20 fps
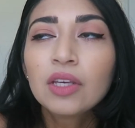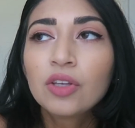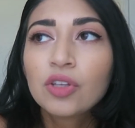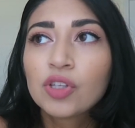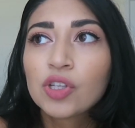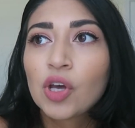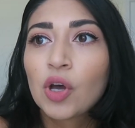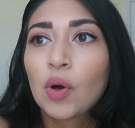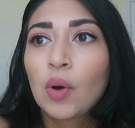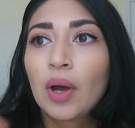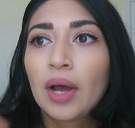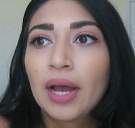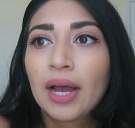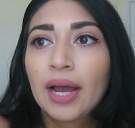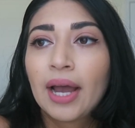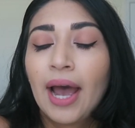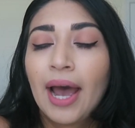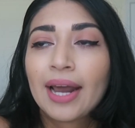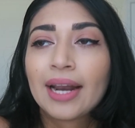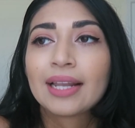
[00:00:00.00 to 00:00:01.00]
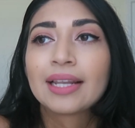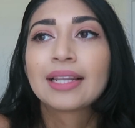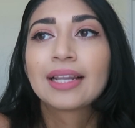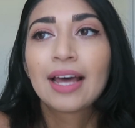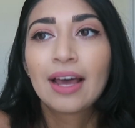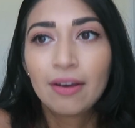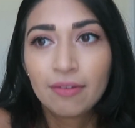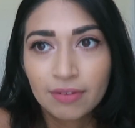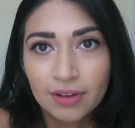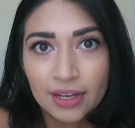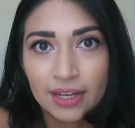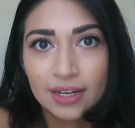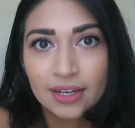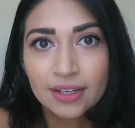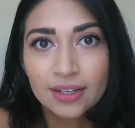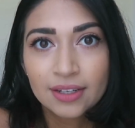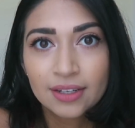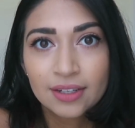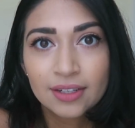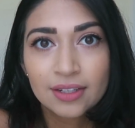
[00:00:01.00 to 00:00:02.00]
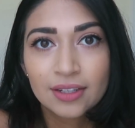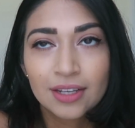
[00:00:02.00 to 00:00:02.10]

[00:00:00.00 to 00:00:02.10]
So at 11,